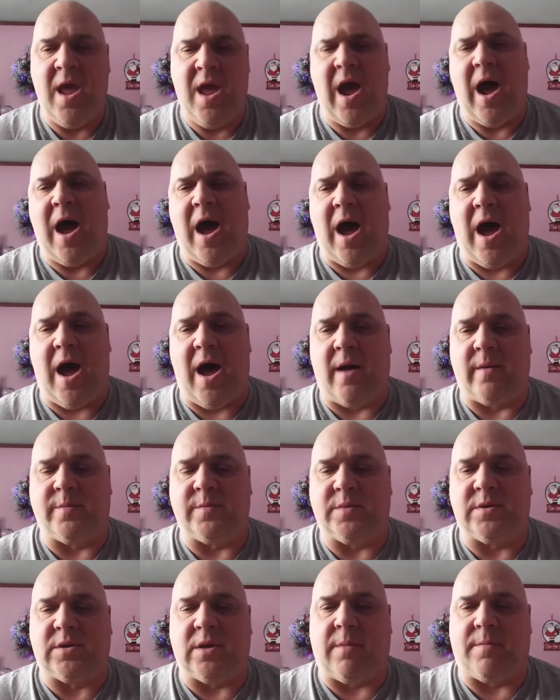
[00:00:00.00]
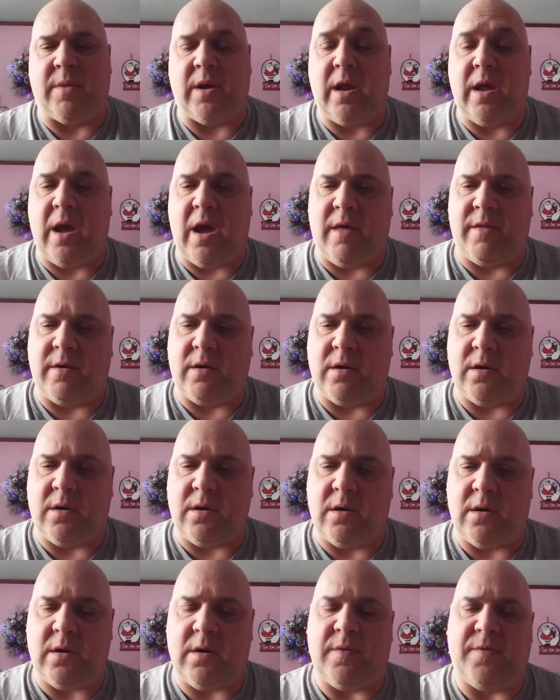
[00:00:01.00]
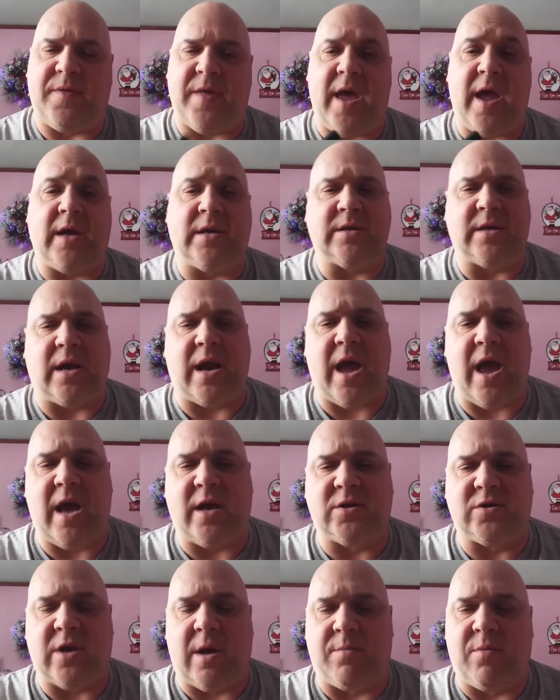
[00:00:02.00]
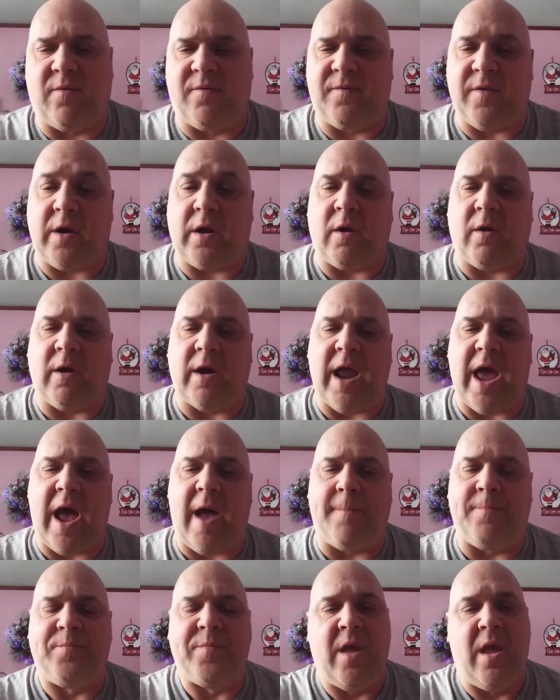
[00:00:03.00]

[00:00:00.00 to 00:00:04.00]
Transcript: Some of the other things that I had trouble figuring out,